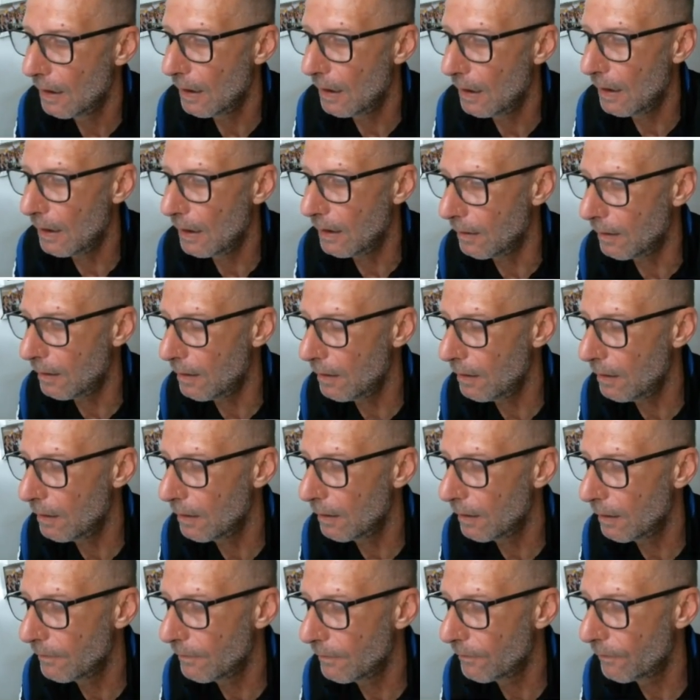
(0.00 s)
and
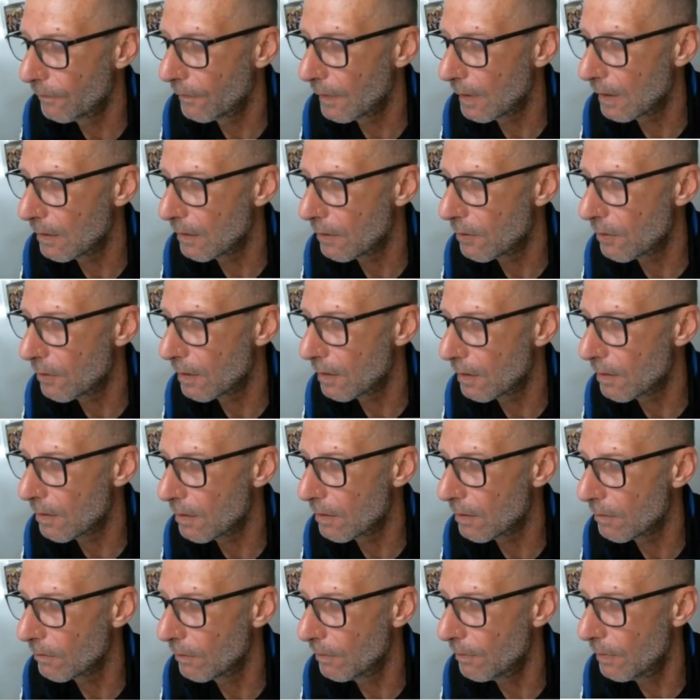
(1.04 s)
here
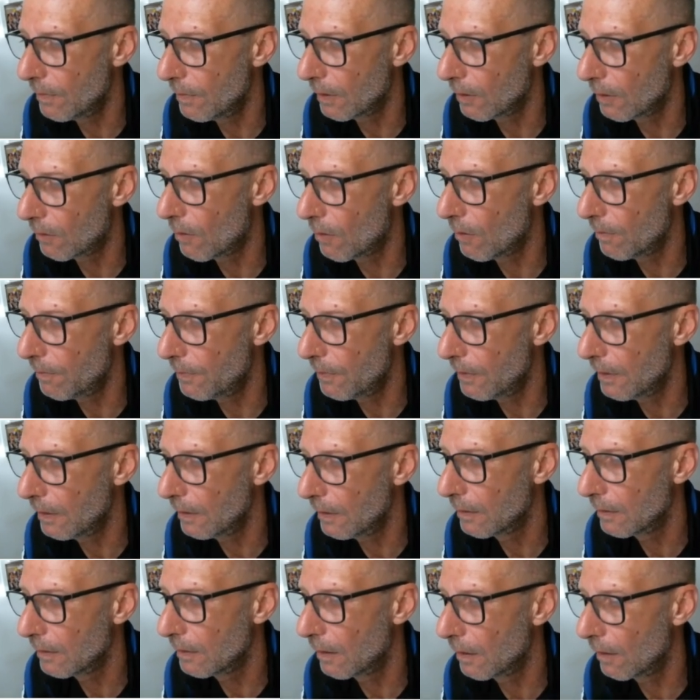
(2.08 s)
just will be copy
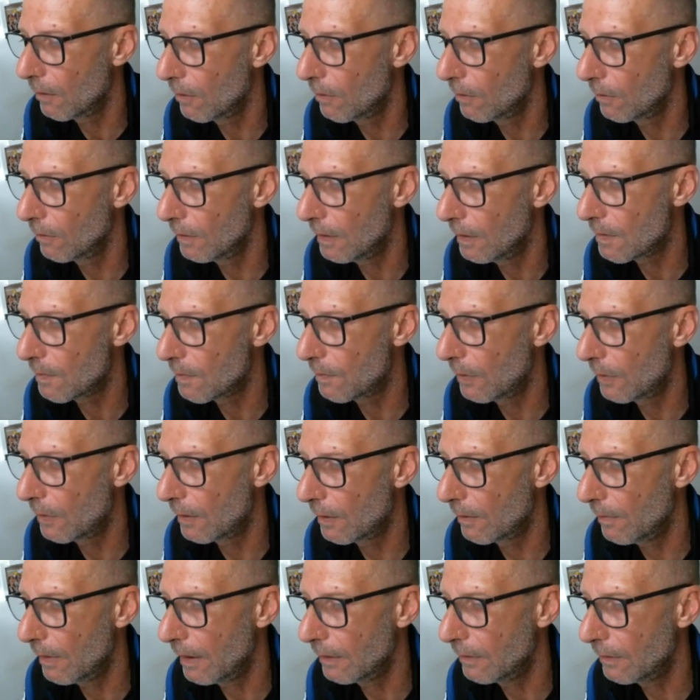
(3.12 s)
all these
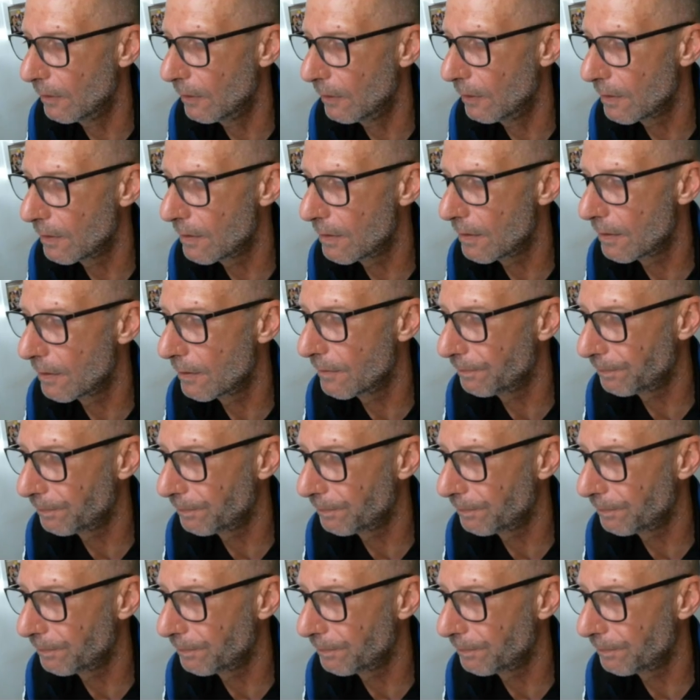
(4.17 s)
parameters